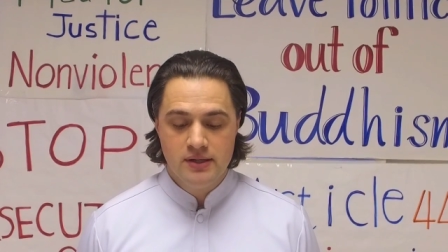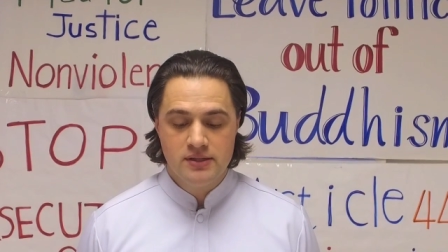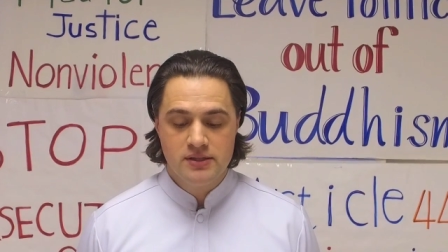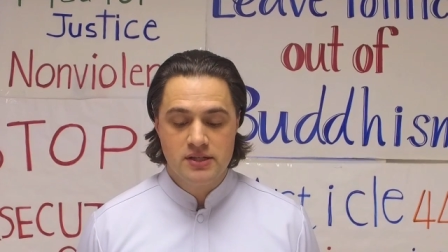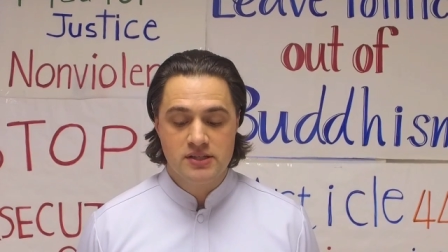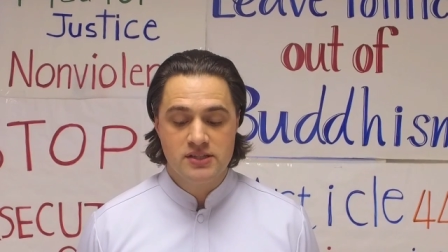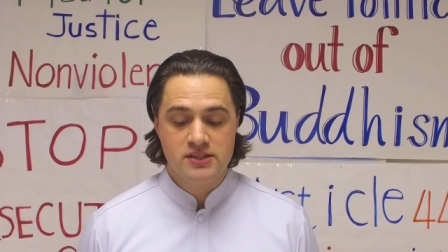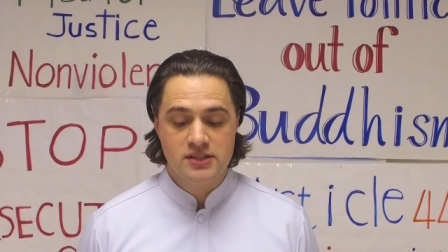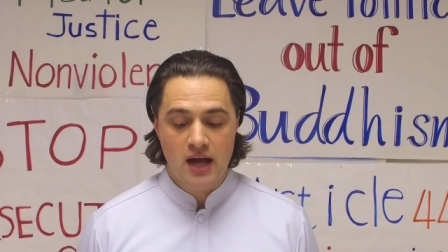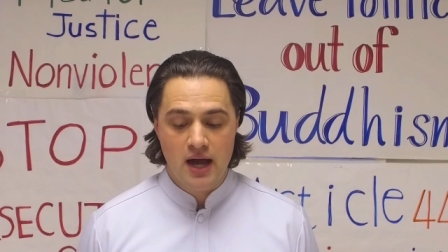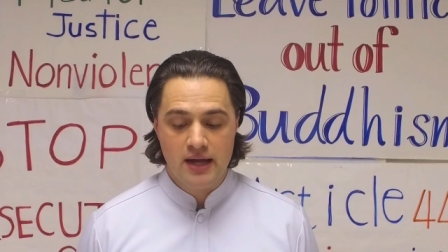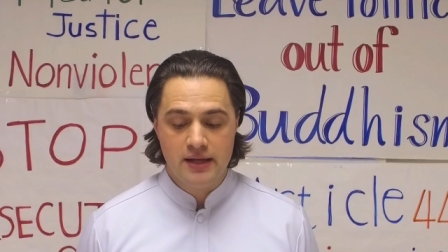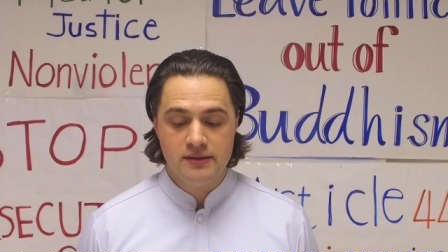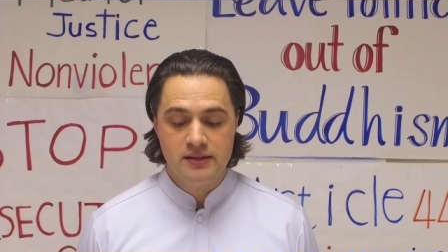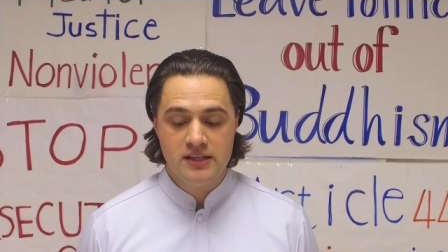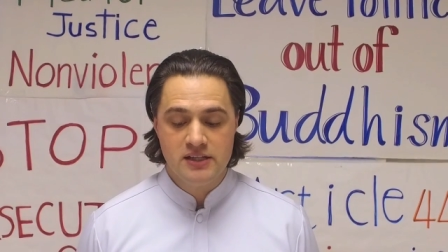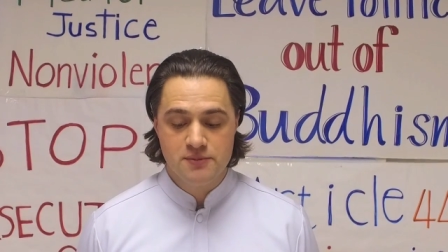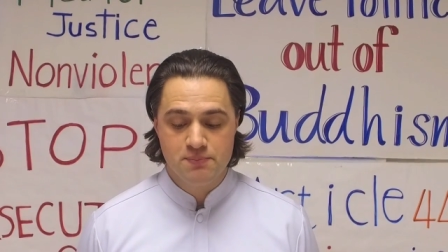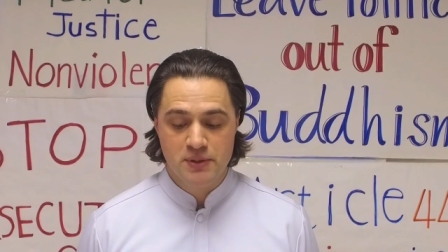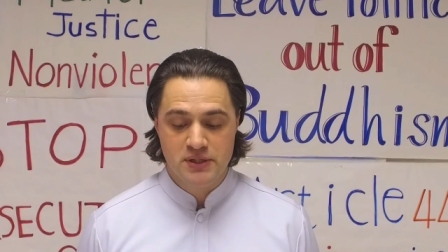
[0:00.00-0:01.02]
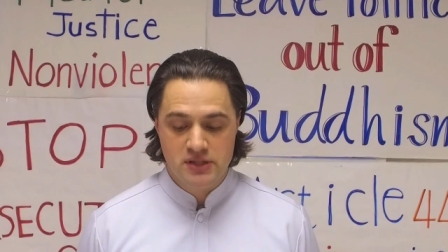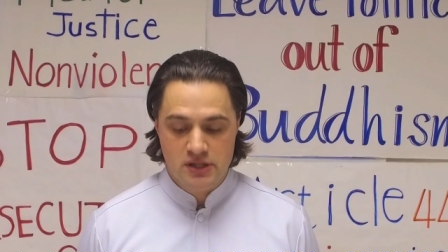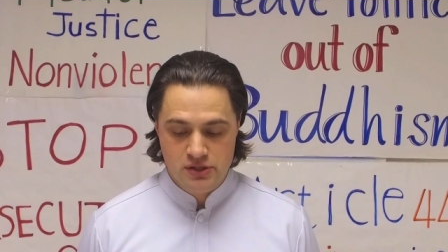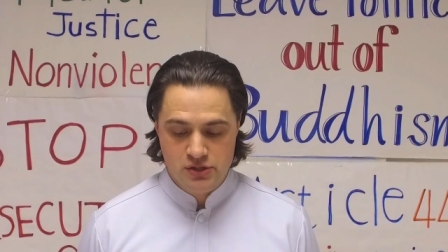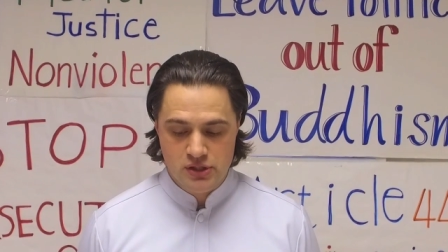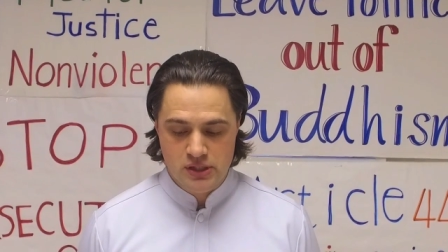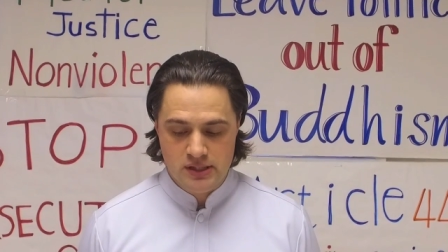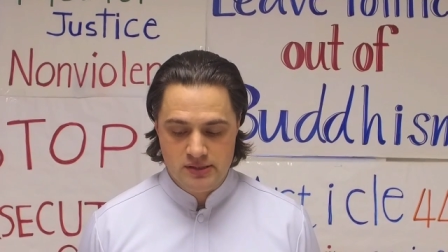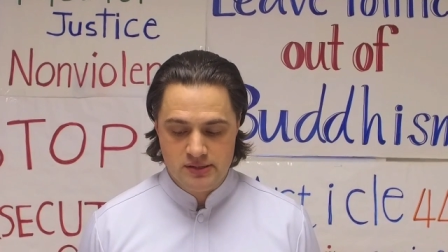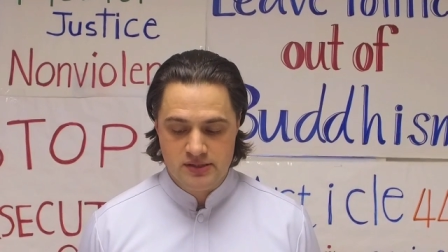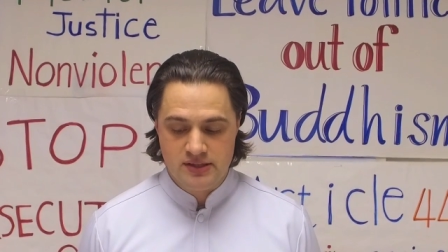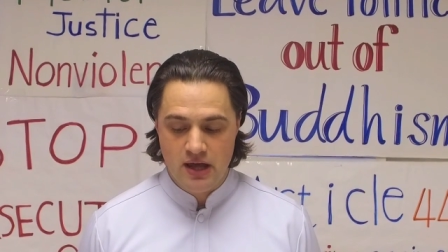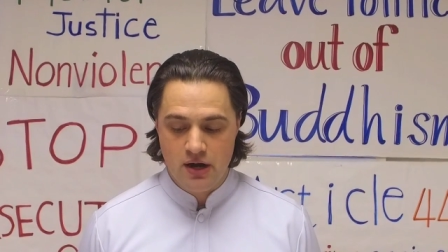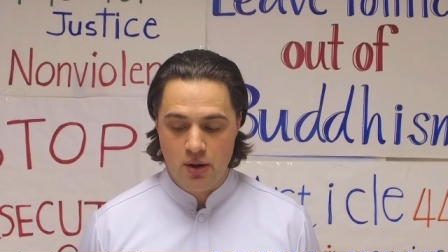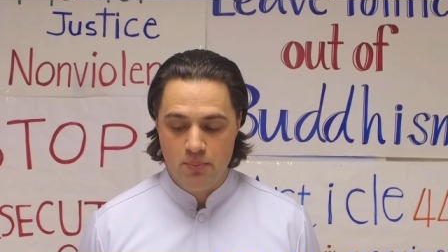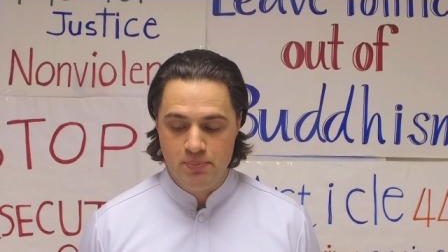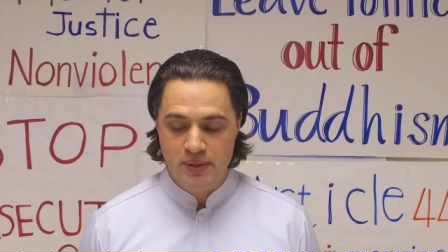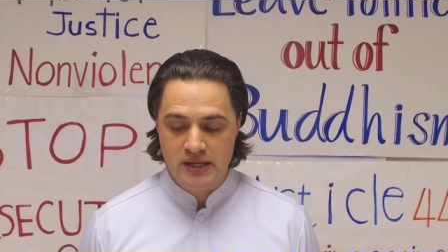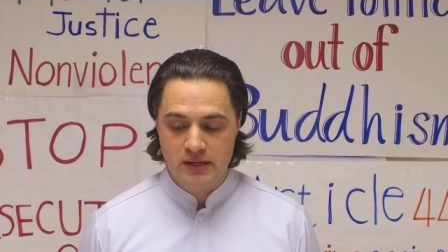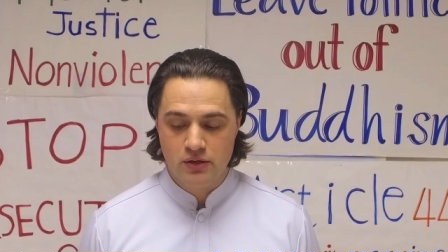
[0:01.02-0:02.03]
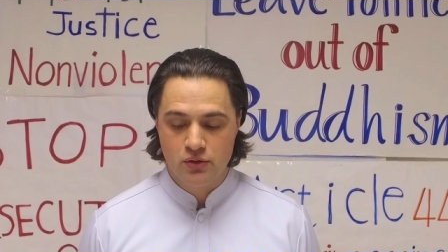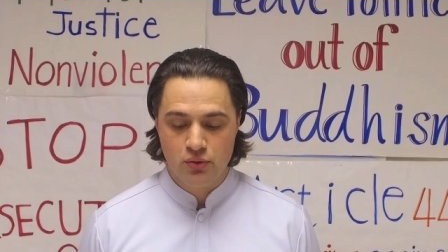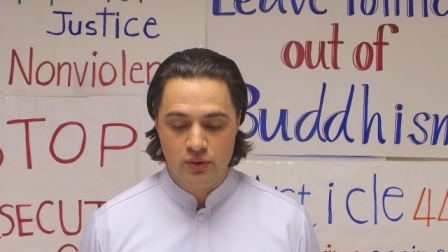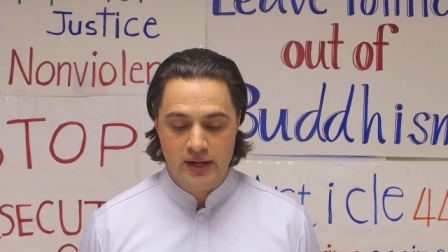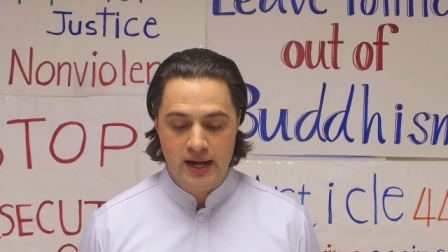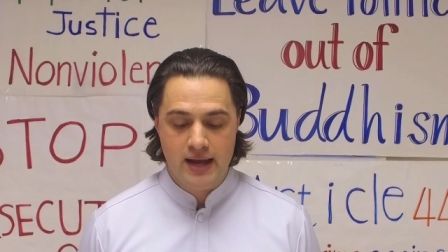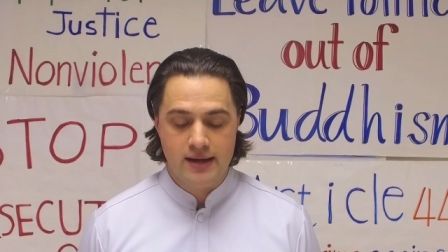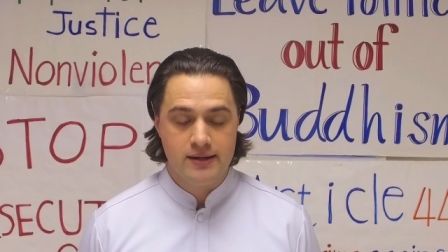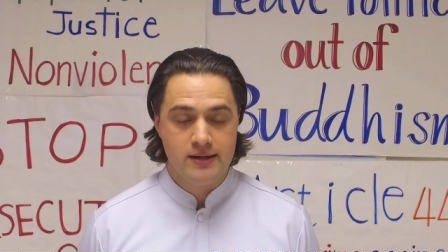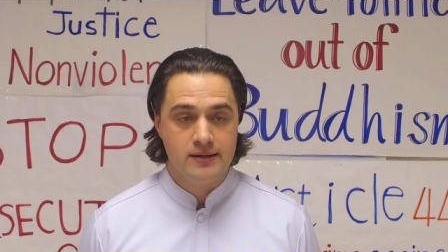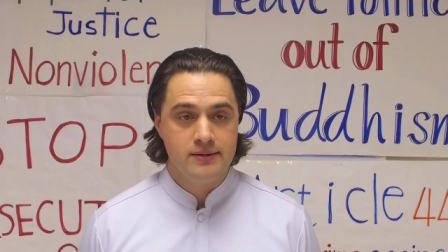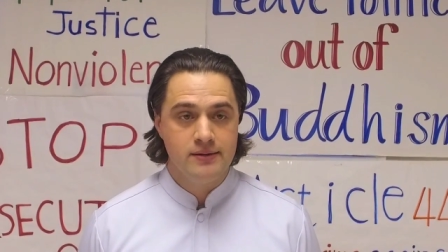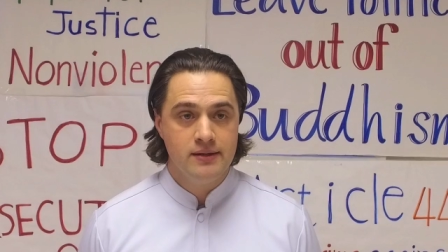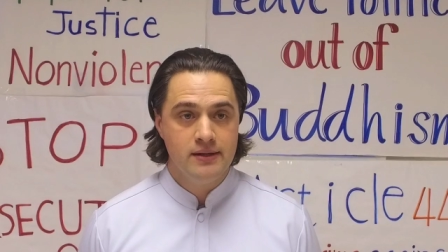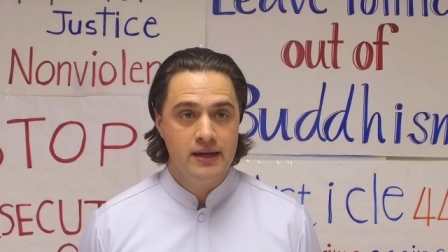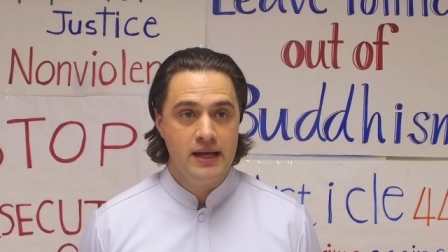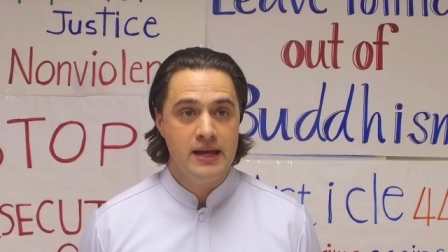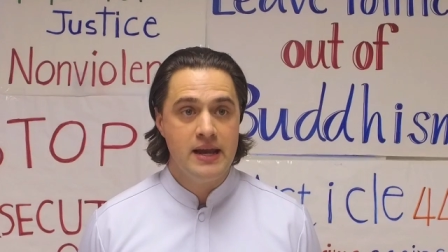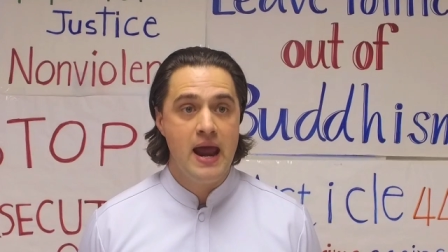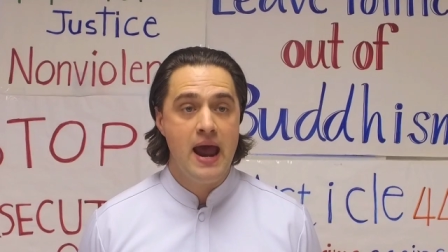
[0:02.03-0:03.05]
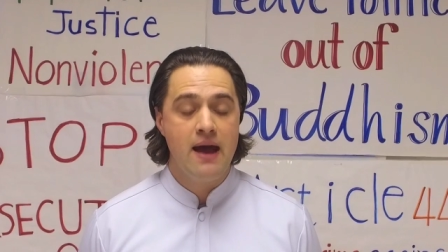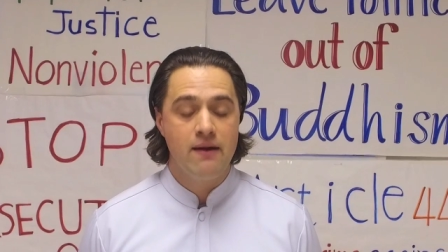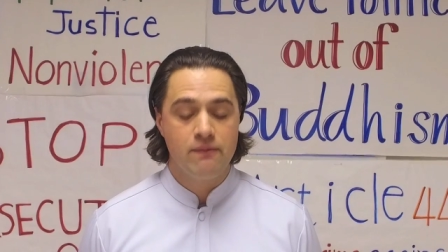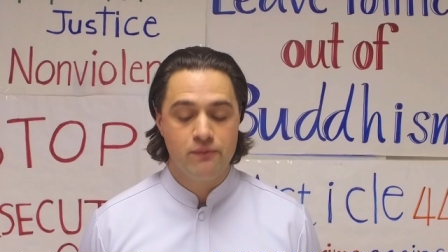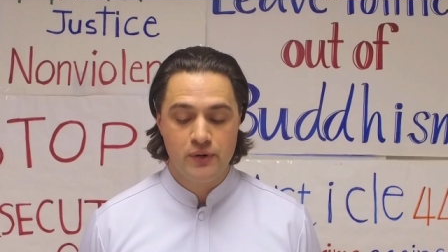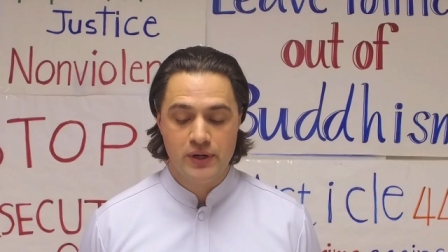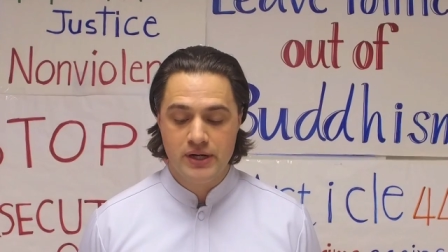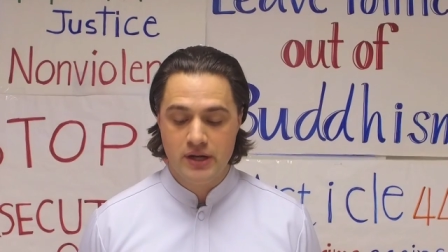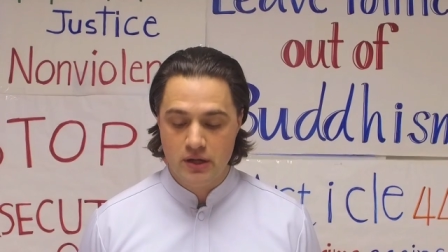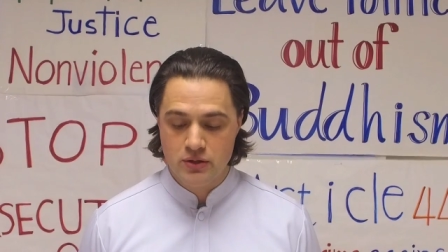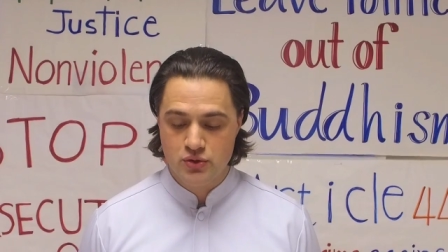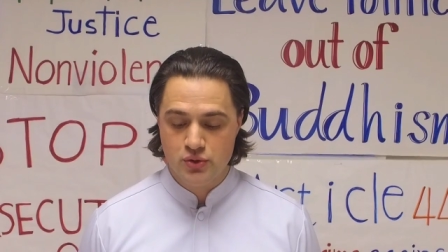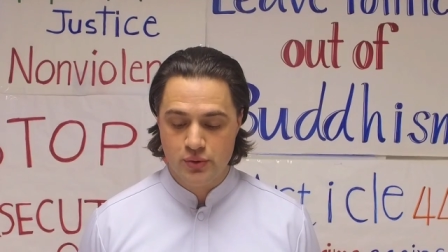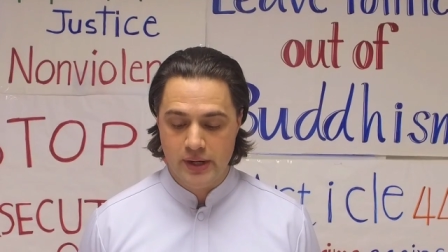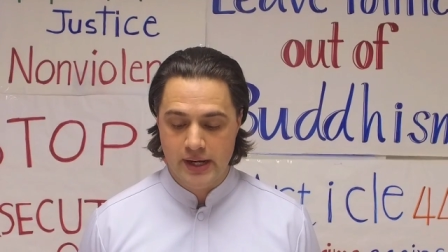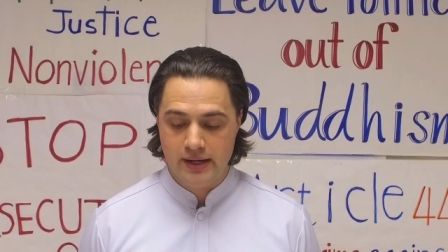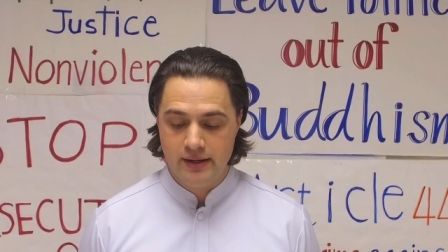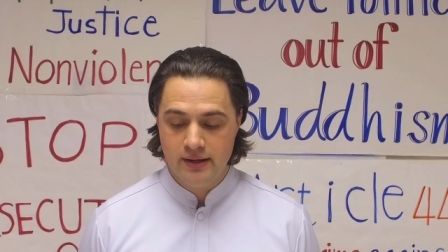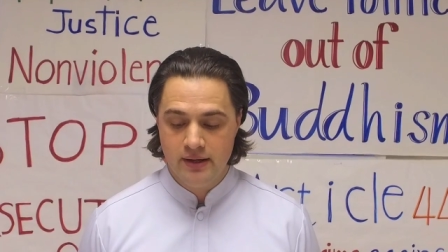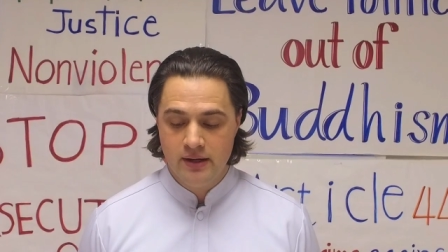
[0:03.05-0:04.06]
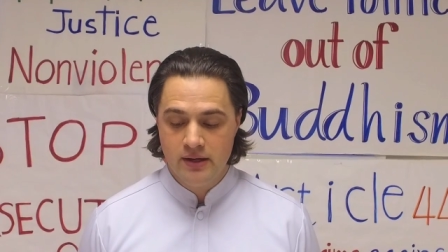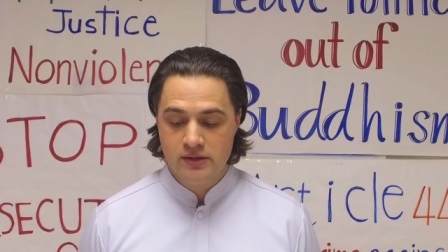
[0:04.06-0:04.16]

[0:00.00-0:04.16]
to sign these petitions that are being created in every country